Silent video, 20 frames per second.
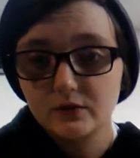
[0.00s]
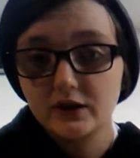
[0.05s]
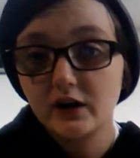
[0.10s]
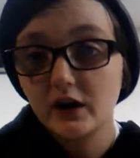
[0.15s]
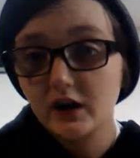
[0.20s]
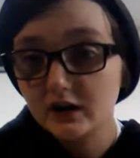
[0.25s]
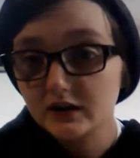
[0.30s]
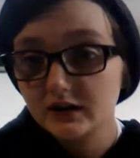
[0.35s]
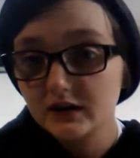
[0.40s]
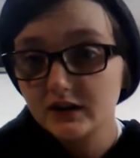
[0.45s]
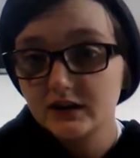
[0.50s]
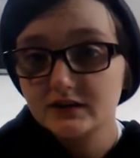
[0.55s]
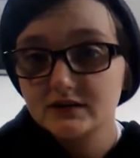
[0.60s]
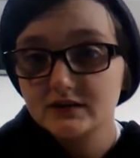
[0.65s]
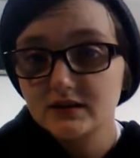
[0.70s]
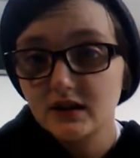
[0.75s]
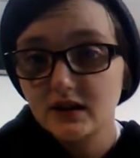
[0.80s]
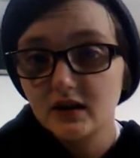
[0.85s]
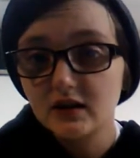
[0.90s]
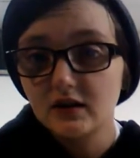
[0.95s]

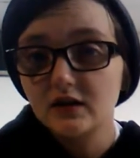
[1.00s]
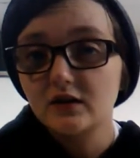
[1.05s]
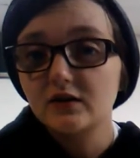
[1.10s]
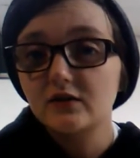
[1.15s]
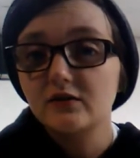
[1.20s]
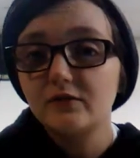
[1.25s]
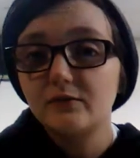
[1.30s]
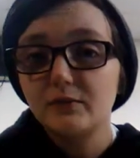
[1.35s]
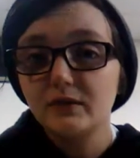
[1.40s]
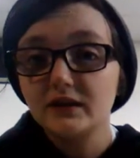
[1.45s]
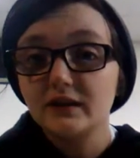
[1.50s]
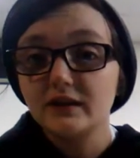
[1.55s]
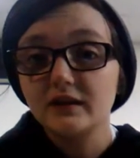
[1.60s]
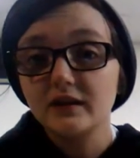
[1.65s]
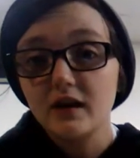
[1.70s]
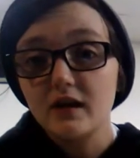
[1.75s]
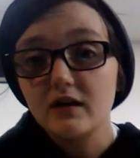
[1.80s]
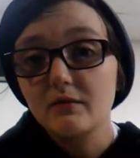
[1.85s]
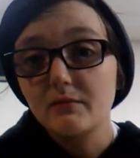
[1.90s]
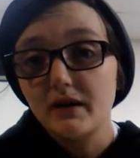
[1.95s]
regardless of
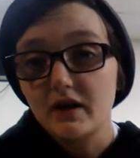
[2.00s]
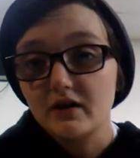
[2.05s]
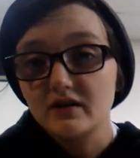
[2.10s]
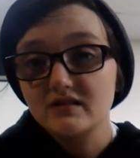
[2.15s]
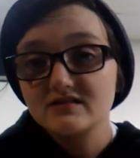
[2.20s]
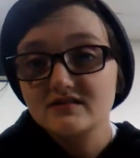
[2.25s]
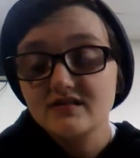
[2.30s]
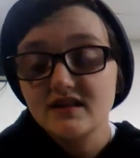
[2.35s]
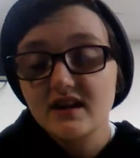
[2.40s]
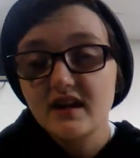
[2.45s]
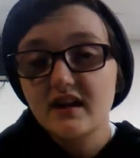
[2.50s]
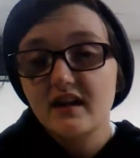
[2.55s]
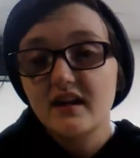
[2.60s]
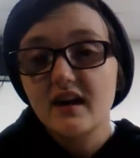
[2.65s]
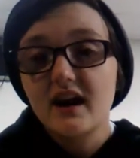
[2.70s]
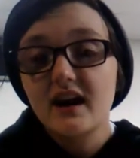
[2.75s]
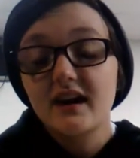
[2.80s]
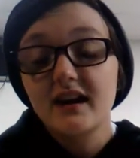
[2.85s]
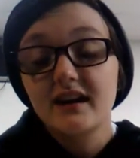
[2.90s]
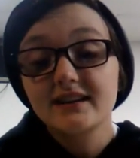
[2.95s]
being young parents.
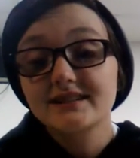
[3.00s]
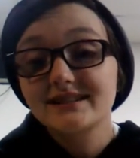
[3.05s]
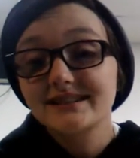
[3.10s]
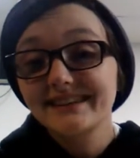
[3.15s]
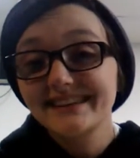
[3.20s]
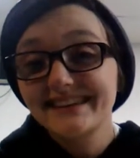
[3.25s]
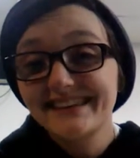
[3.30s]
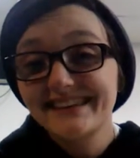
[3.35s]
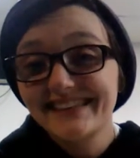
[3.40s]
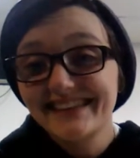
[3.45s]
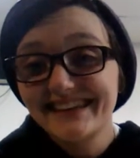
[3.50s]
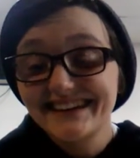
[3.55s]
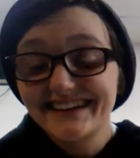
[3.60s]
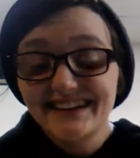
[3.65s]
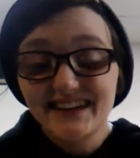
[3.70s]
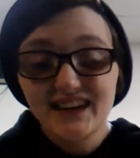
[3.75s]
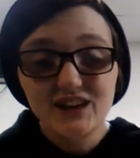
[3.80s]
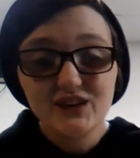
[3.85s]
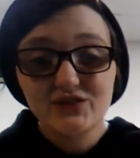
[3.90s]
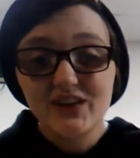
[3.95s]
And I honestly
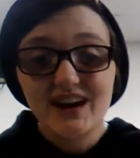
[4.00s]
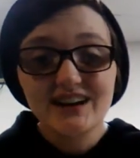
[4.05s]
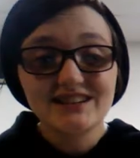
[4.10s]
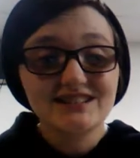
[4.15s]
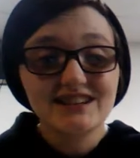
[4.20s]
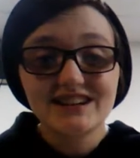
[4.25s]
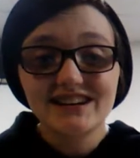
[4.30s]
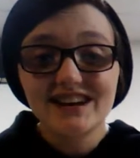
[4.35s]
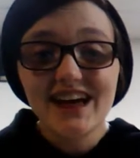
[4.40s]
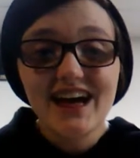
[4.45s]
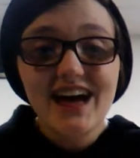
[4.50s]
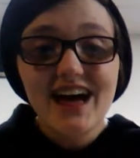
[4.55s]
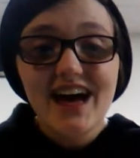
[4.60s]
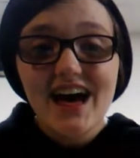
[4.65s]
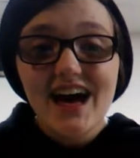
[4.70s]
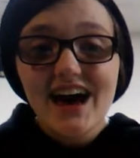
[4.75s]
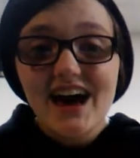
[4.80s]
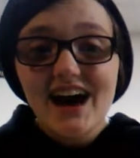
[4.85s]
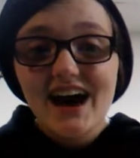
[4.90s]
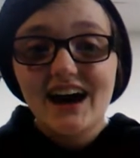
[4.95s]
think if I didn't
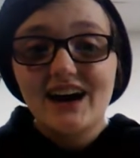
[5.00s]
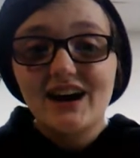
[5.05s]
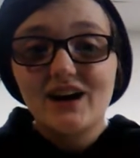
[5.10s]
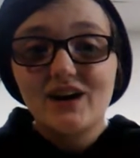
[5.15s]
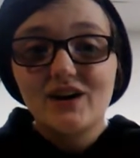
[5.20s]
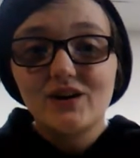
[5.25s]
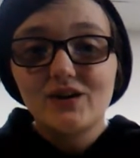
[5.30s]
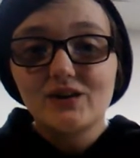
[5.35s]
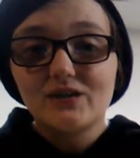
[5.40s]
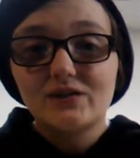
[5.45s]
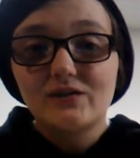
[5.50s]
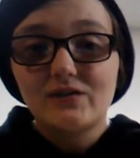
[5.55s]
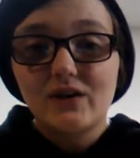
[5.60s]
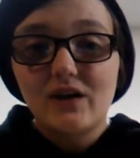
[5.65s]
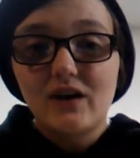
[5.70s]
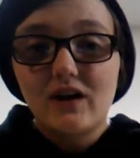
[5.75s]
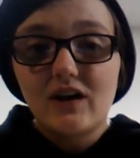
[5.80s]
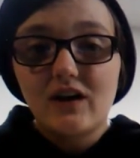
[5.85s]
have